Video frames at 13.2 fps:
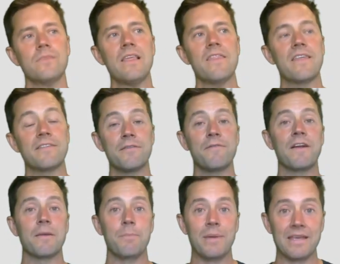that's a
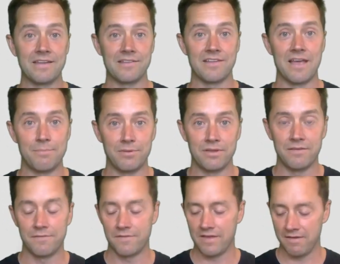very big example
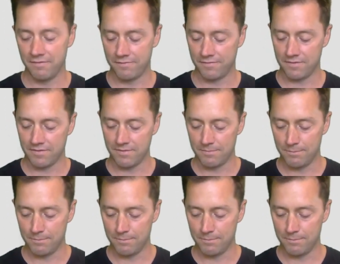of